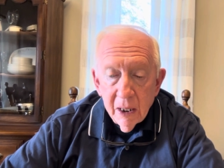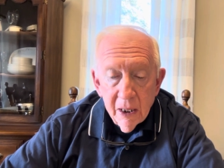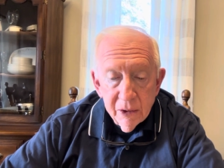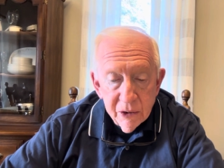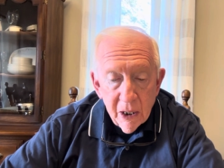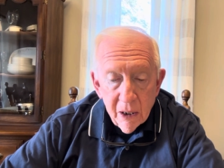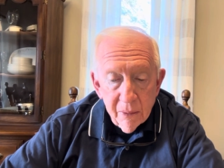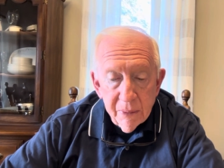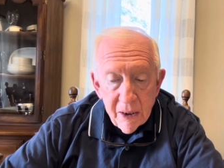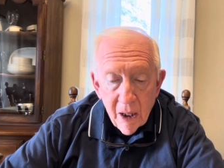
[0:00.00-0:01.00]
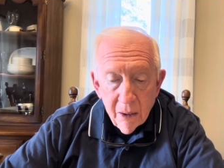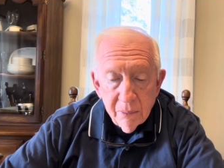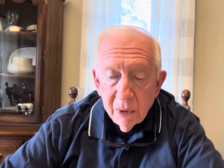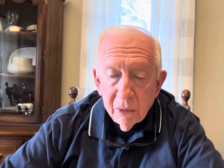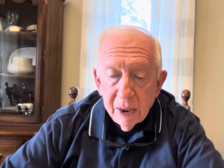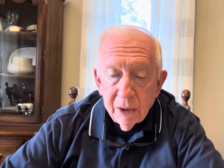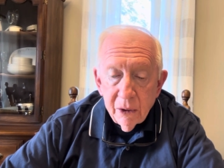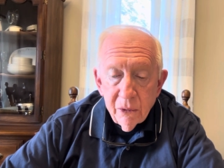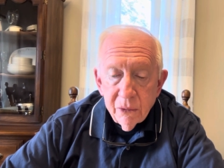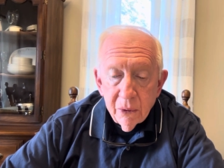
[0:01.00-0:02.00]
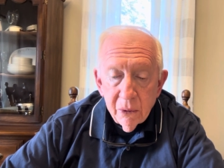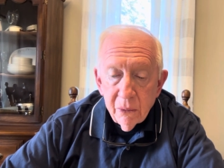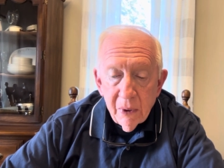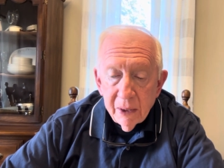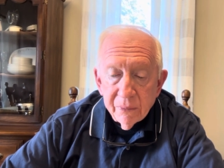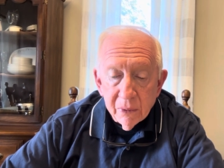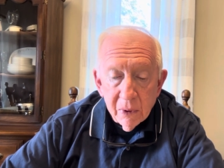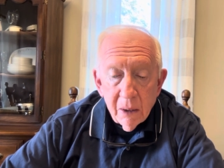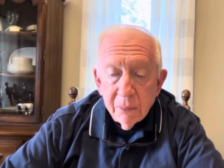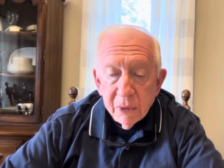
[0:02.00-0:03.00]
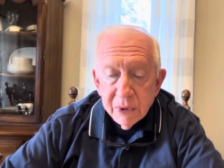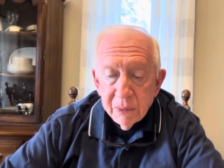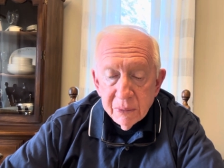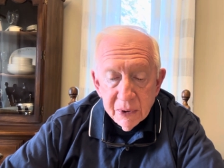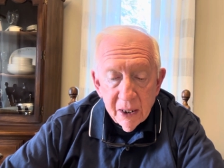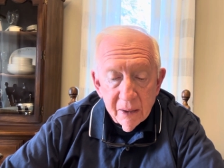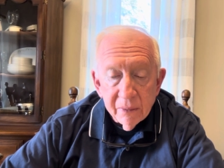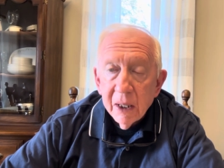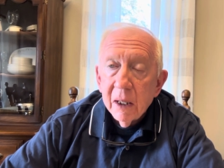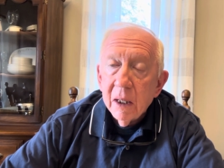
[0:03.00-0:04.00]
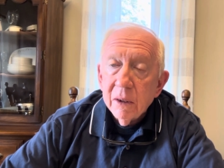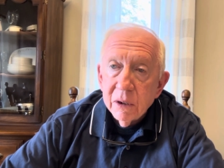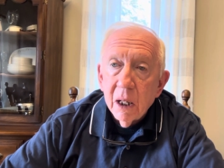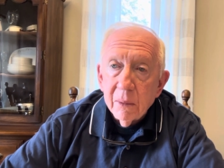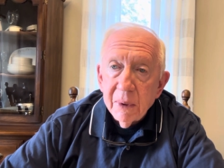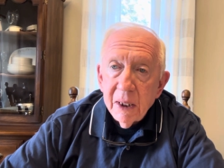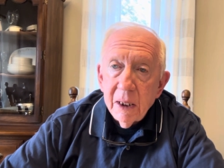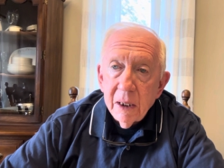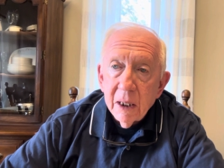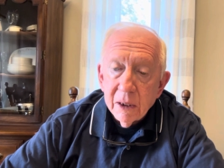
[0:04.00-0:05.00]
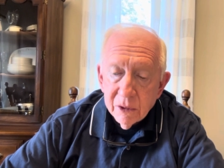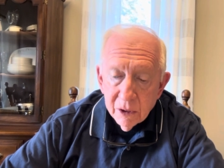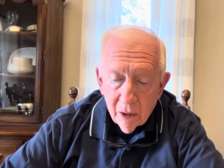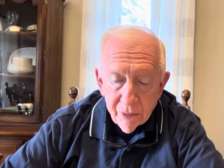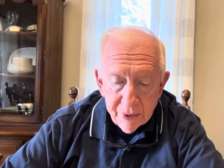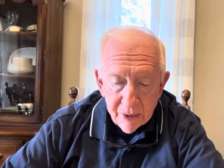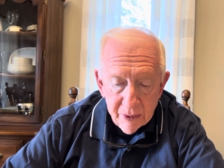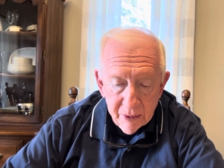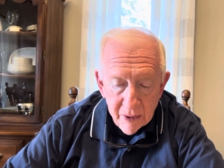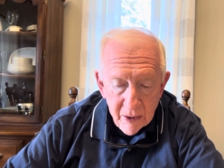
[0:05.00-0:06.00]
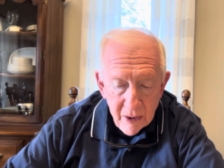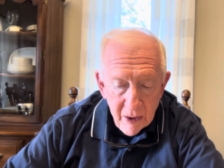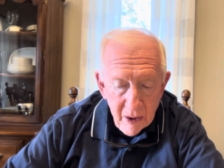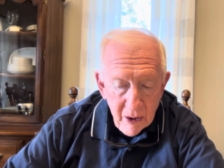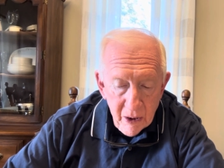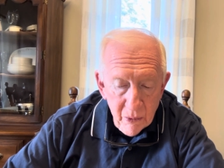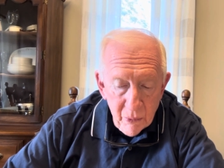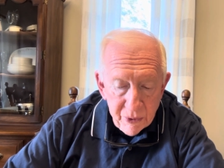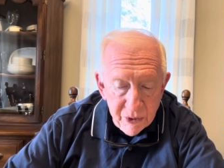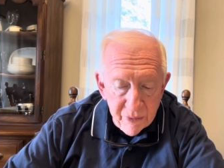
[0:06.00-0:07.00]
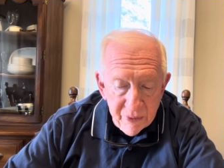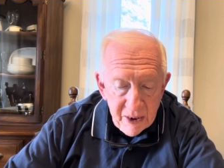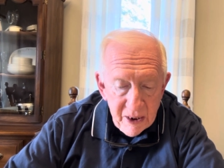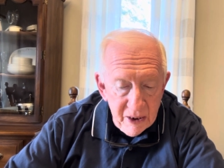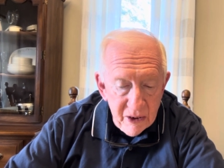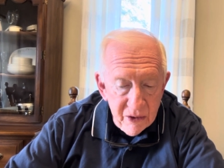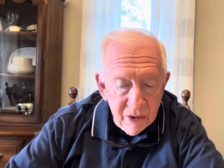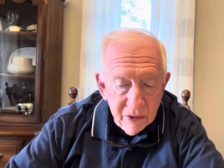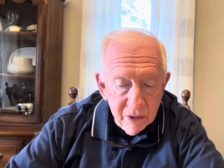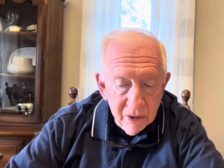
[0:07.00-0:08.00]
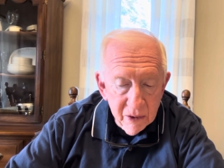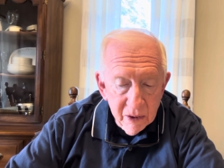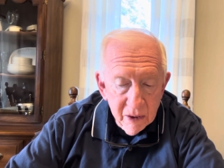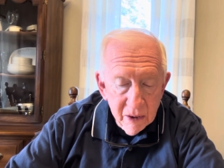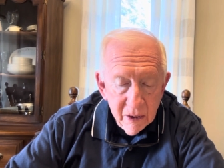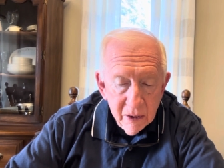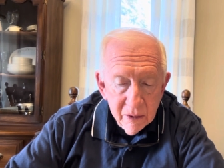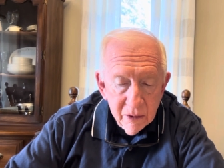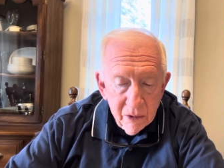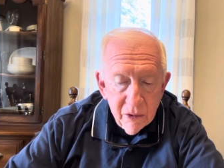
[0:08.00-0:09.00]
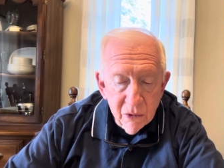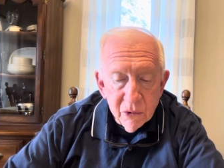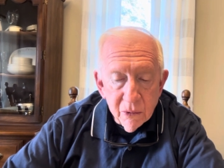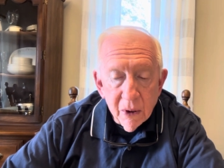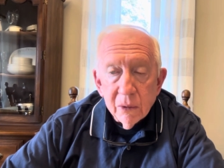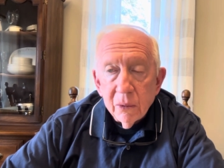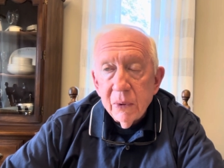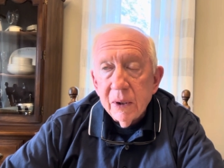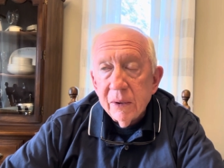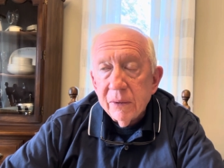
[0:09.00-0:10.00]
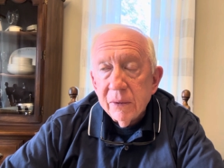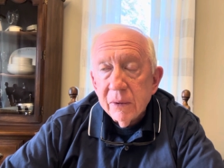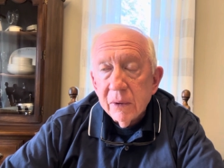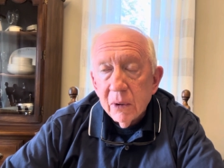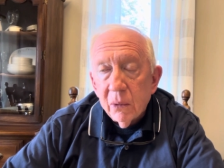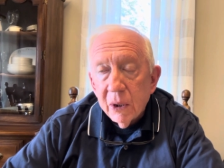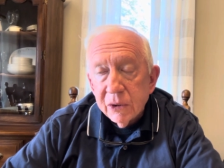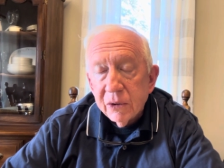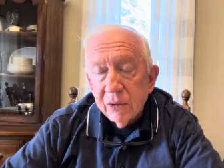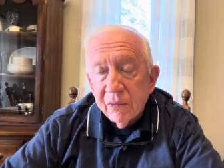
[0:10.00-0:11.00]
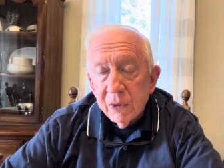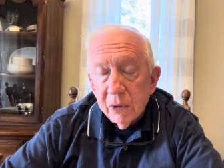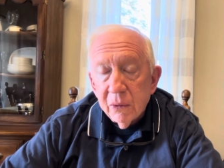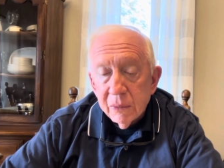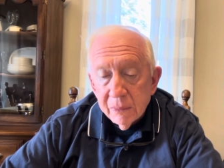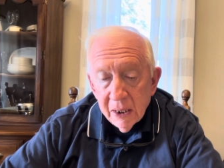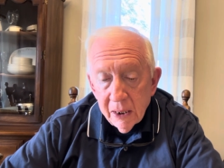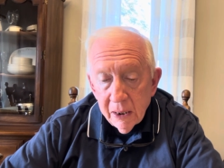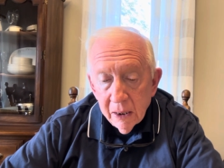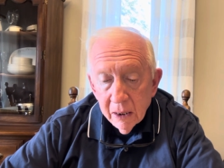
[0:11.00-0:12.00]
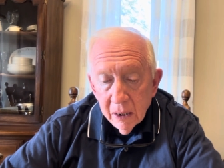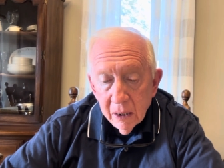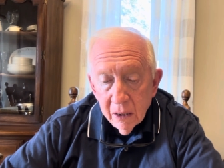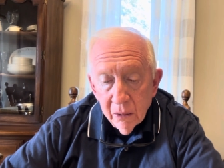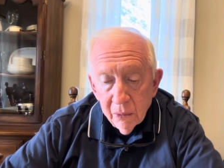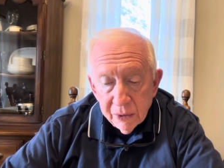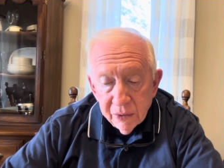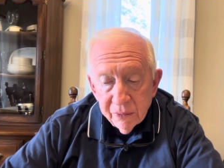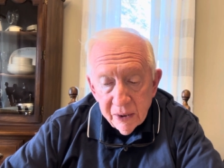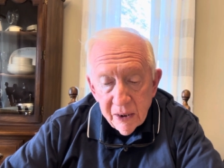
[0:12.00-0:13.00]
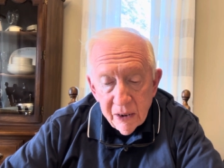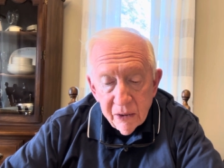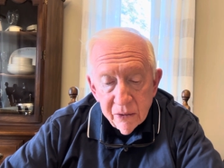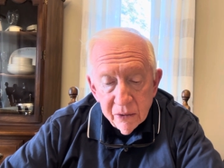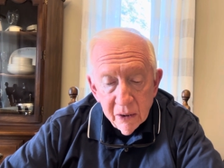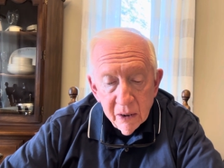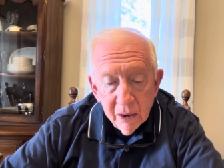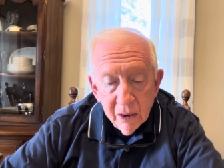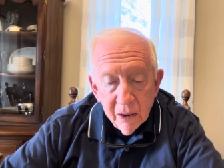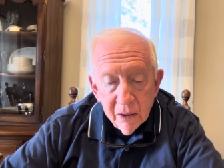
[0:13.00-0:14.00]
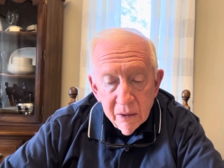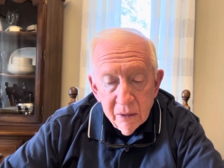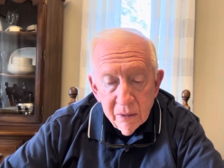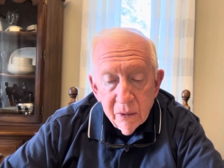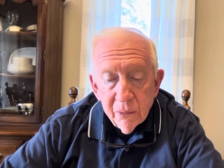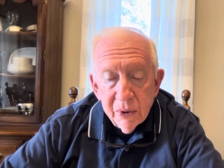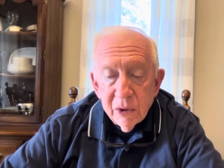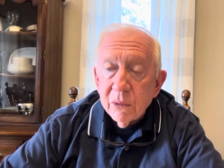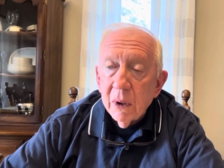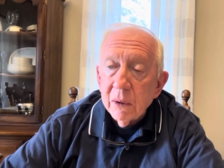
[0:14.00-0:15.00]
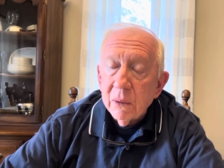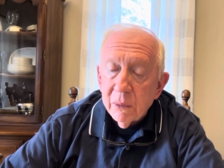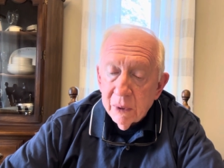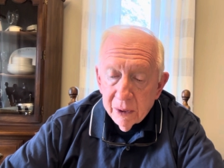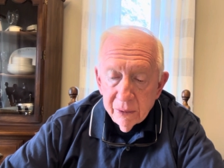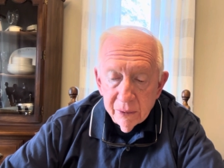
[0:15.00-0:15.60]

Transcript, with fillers: shall be humbled, and whoever humbles himself shall be exalted. Which of these do you struggle with? A question for you and me. Which of these do we struggle with?